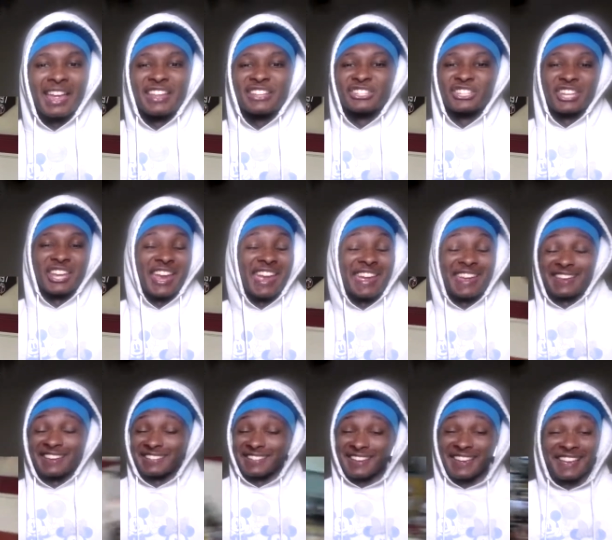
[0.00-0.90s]
Chet,
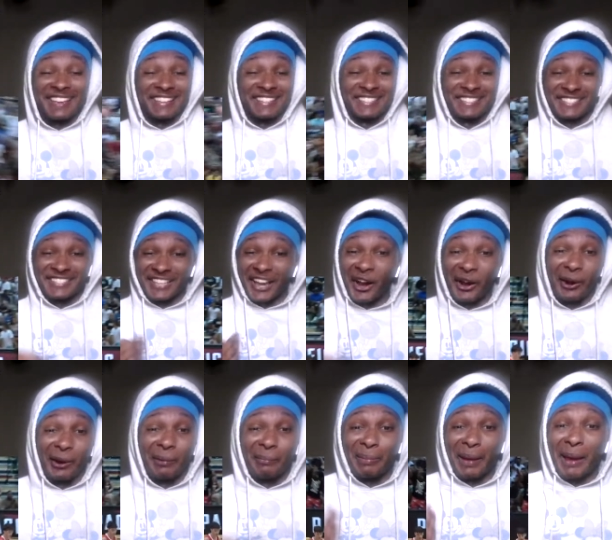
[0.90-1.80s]
yes,
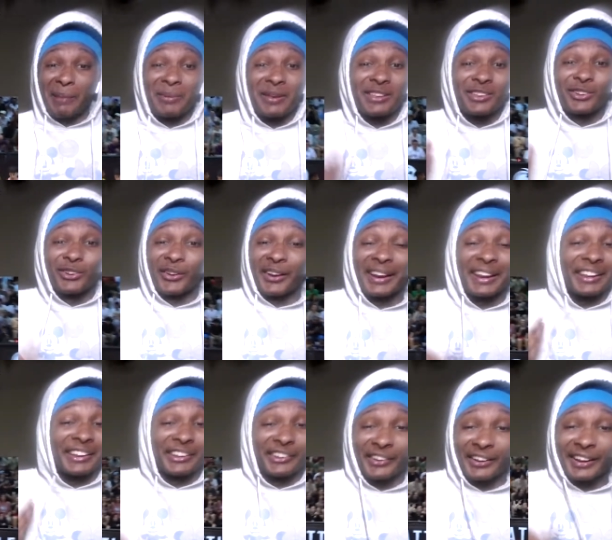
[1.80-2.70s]
sir, baby. Green,
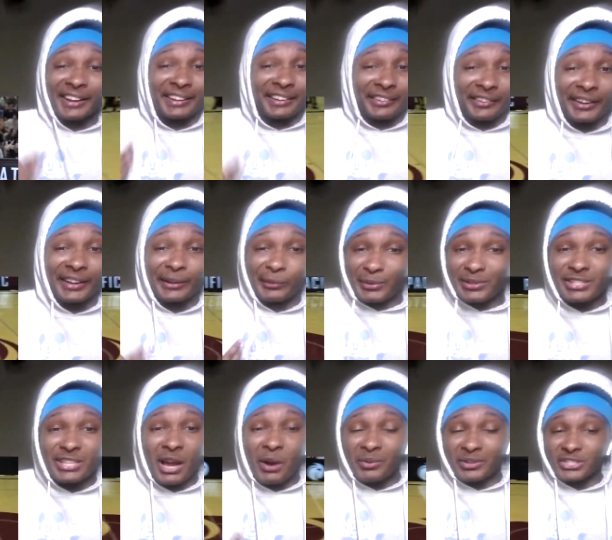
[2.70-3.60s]
green, green. We
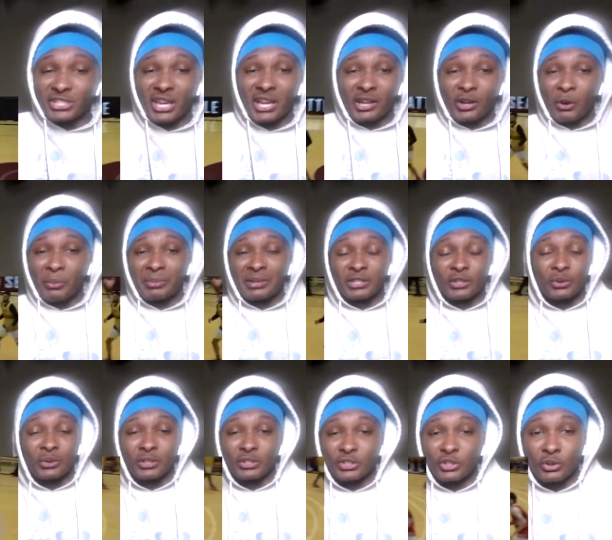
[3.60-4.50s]
saw what Chet going to be
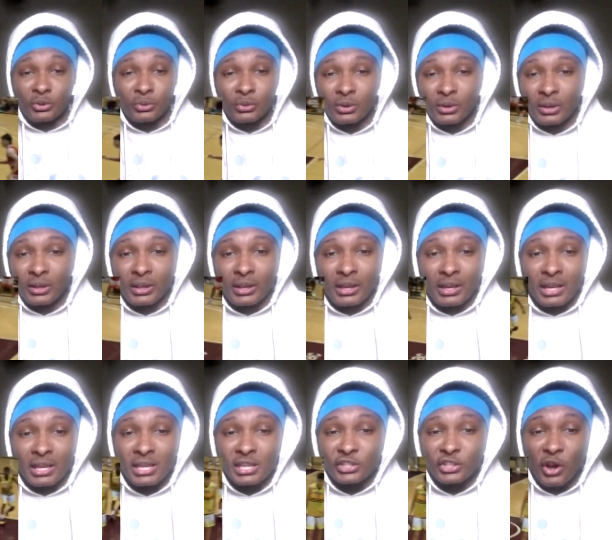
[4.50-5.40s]
doing, too.
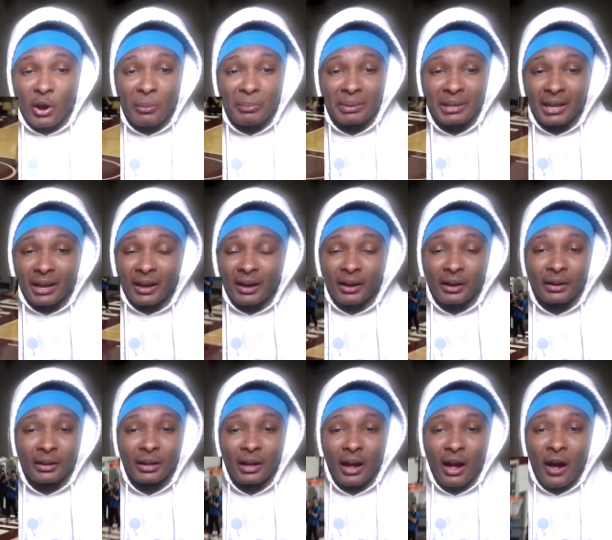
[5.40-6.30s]
He's going to be
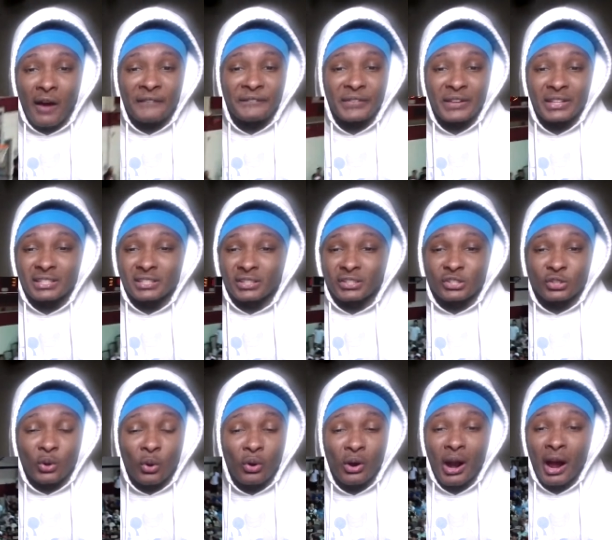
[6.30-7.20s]
a offensive
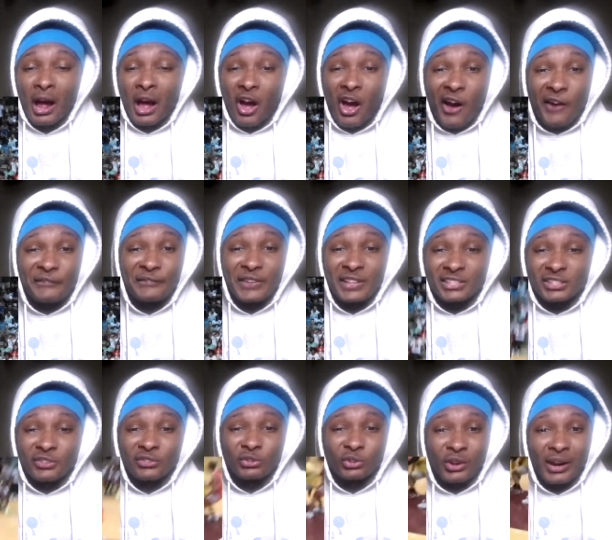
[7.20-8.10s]
scorer, an
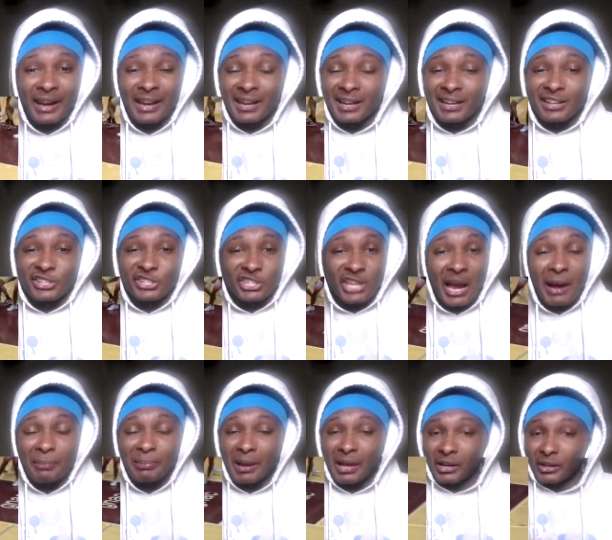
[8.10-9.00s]
offensive threat, and a
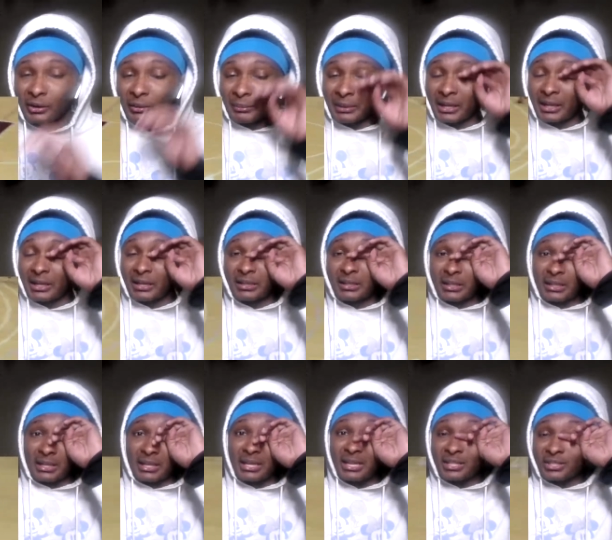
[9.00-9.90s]
shot blocker, man.
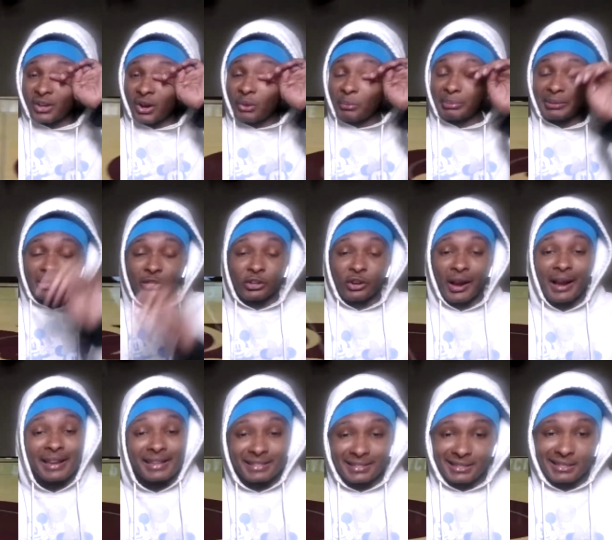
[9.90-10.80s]
He's going to be
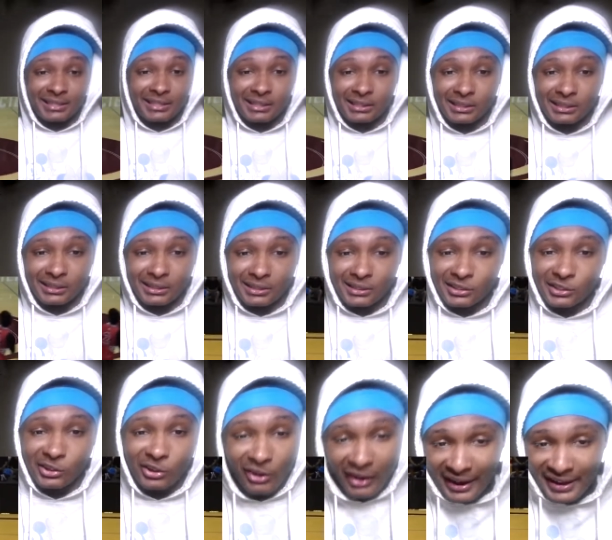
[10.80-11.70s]
crazy.
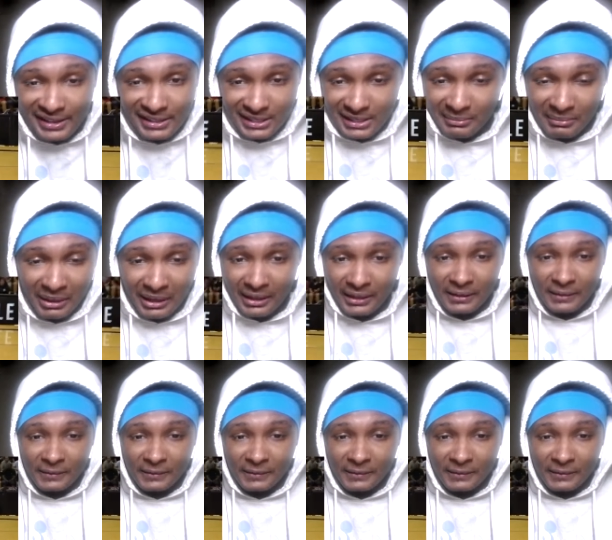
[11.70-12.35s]
Crazy, man.